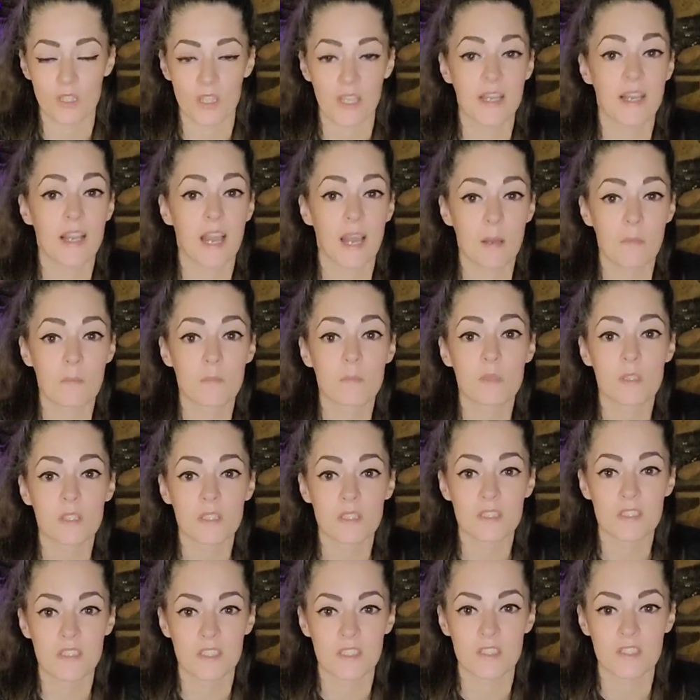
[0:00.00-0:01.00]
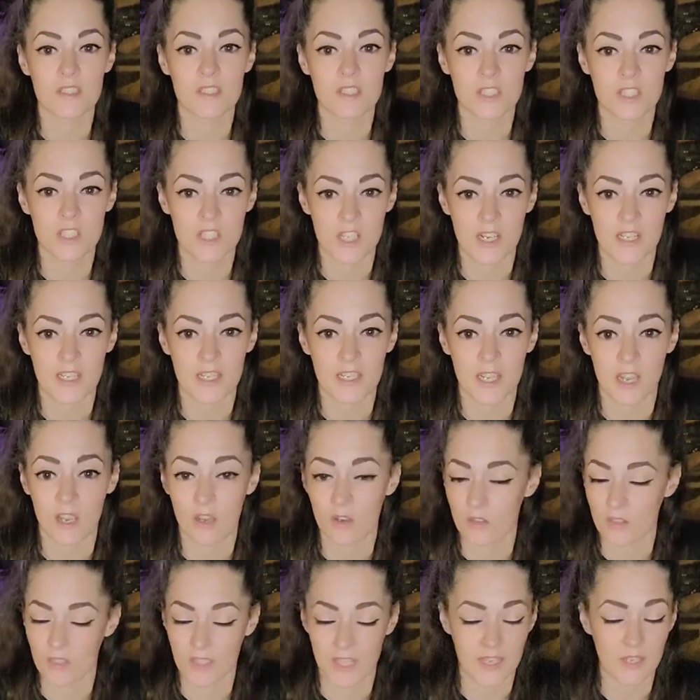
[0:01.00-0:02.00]
Like, I'm seriously checking
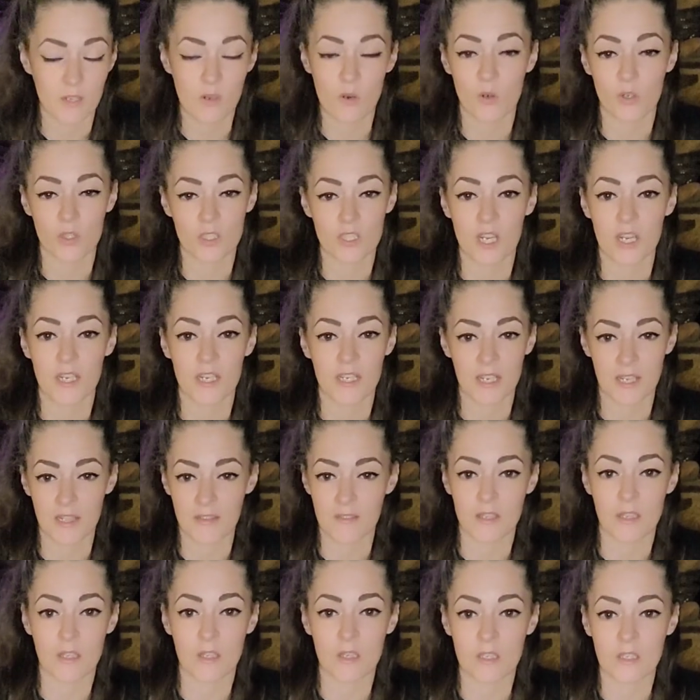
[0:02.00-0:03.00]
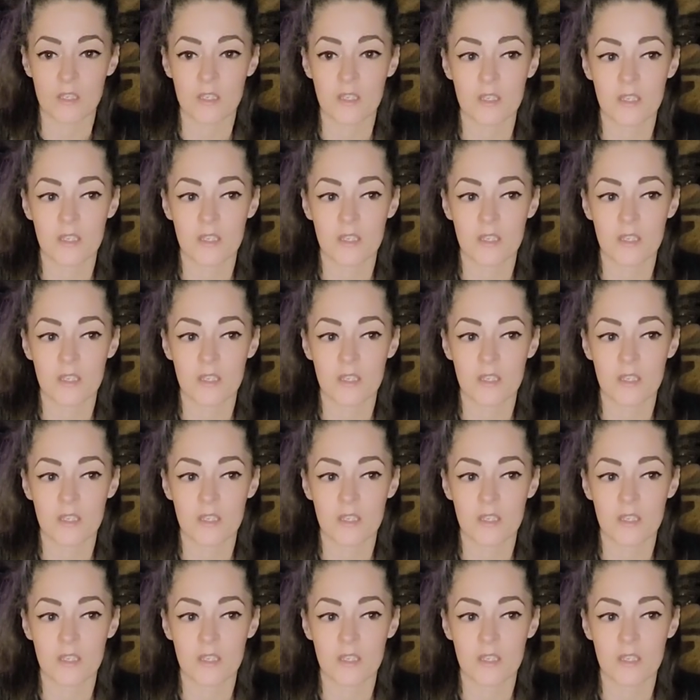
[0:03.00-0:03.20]
out, and that cord cutting, I think